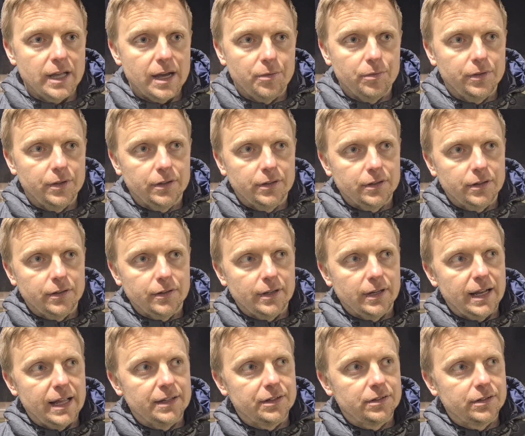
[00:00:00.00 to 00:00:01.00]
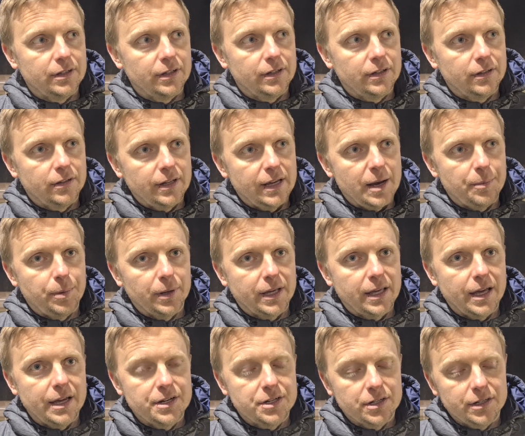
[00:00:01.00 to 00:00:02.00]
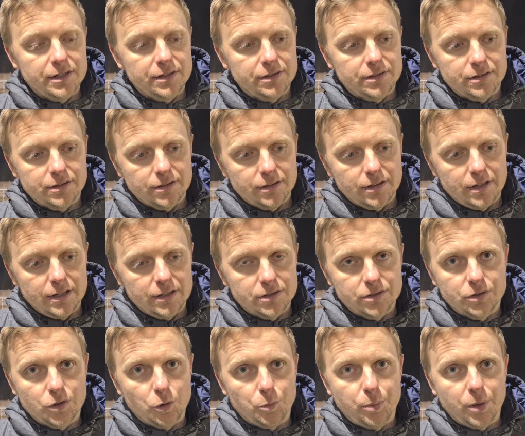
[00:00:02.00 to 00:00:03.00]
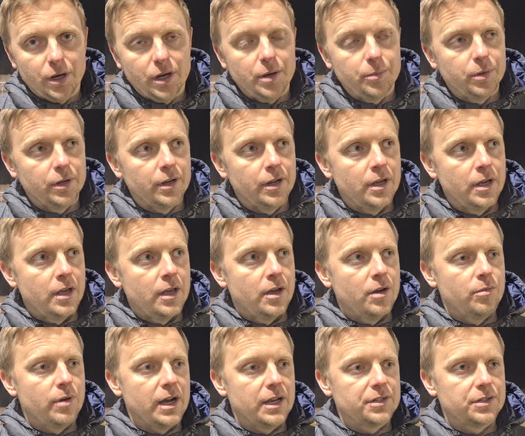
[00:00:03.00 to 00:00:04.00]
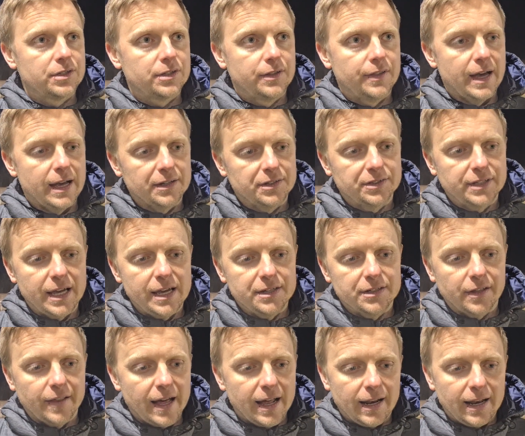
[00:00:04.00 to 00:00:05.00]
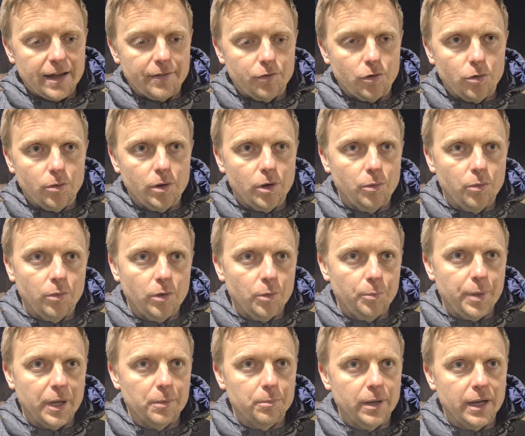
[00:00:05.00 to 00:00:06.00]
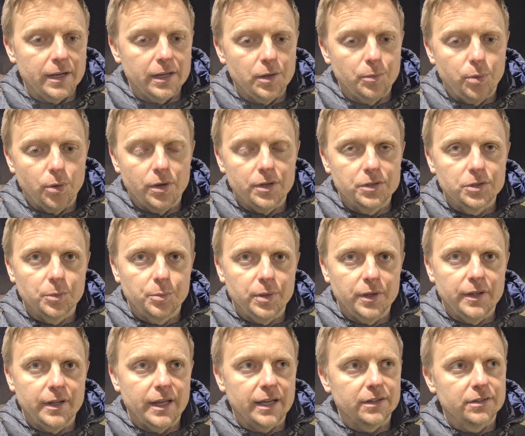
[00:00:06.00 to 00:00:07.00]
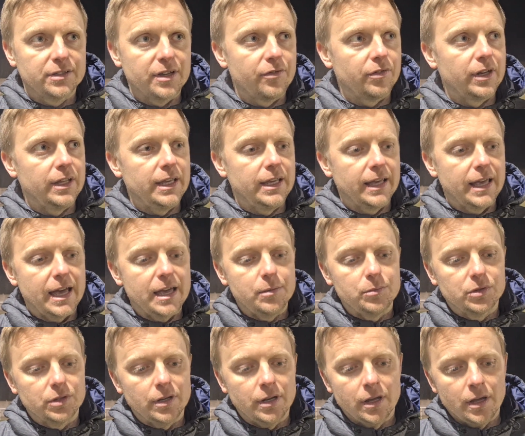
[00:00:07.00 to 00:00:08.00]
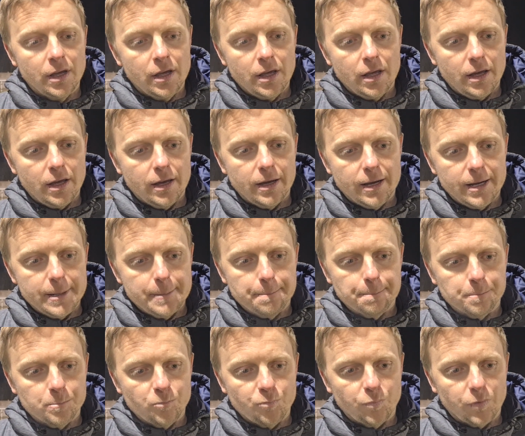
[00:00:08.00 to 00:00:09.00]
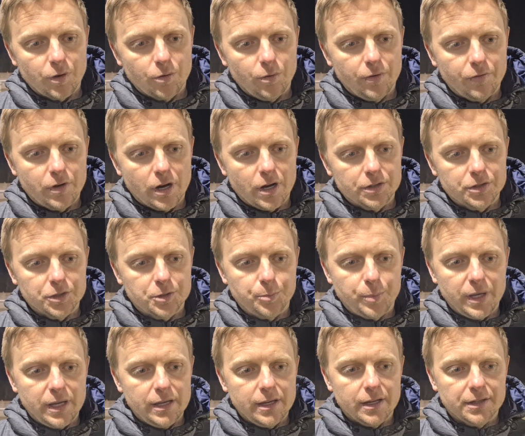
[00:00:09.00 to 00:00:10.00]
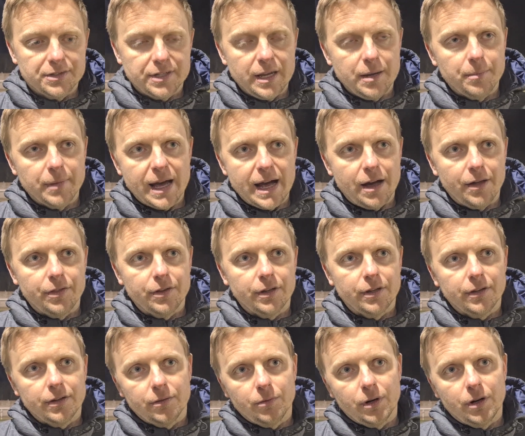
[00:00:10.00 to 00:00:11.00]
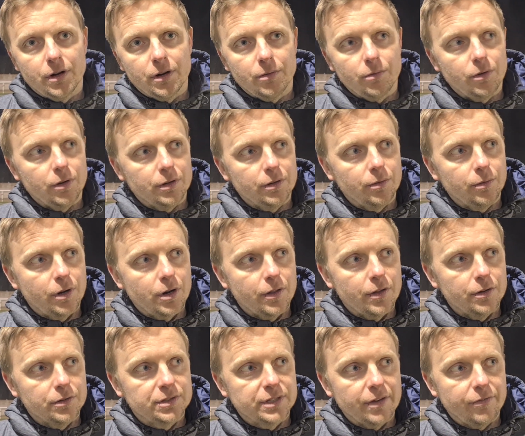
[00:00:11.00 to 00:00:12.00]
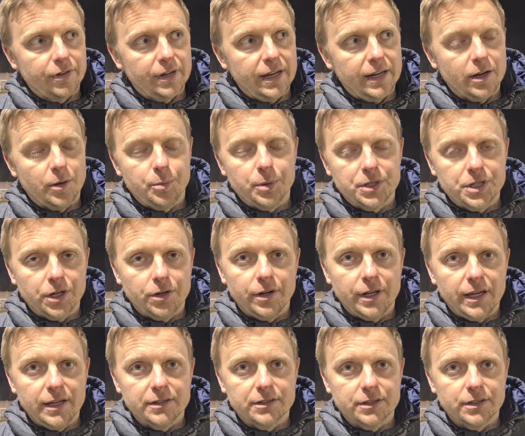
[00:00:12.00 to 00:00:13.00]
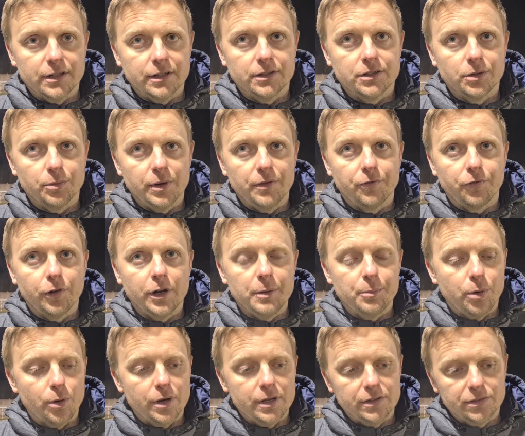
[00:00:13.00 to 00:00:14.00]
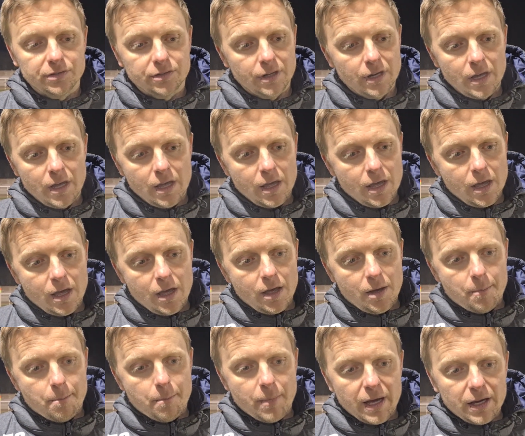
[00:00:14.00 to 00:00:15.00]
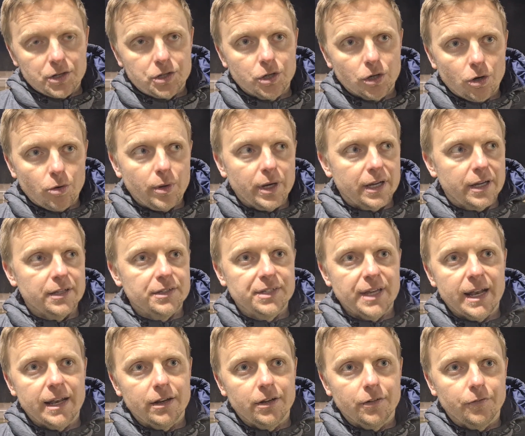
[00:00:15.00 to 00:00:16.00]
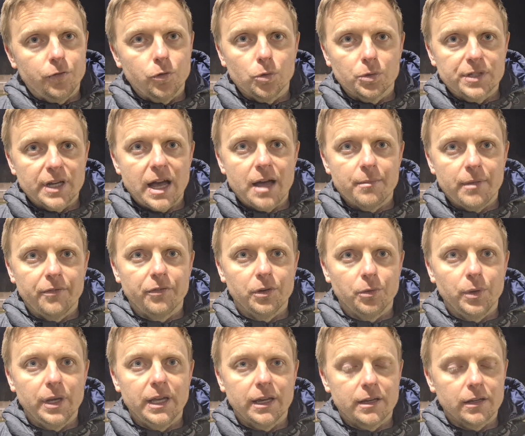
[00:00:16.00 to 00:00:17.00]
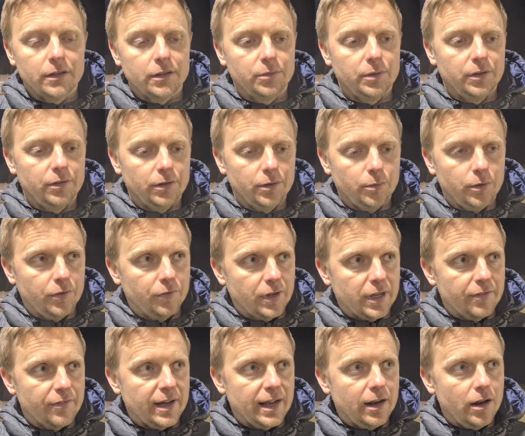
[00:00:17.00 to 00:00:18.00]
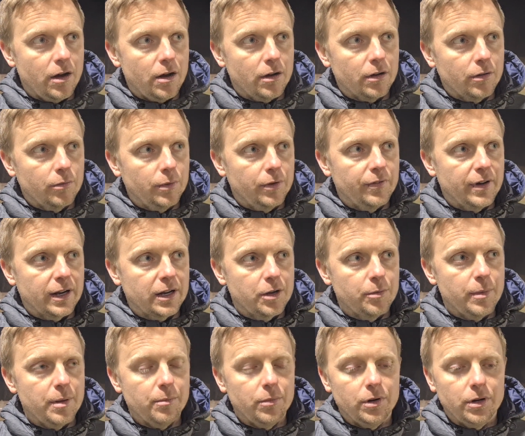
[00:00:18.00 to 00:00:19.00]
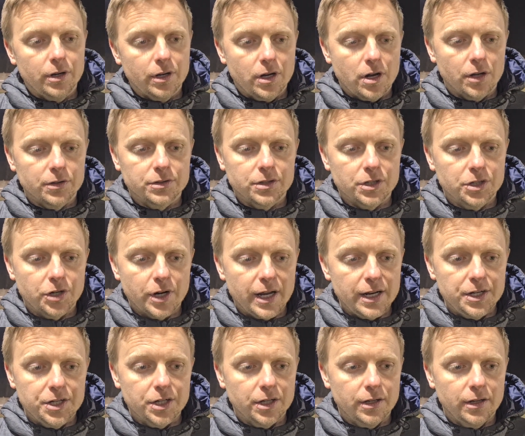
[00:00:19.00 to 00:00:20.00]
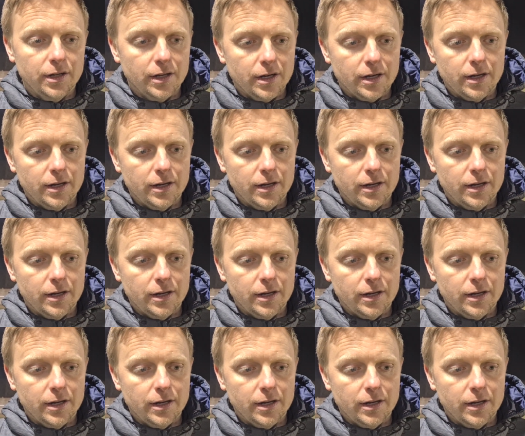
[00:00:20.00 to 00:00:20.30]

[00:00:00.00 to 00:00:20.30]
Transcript: Like with the, the, the lads, the, the application is is superb. And whilst that stays at that level, we'll, we'll pick plenty of points up in the next 17 games. And um, we've got to just be a team now that we've got what, we've got those 17 opportunities to, to win three points. Make sure we're content at full time every week, that, we, that we've give our lot with our commitment and concentration.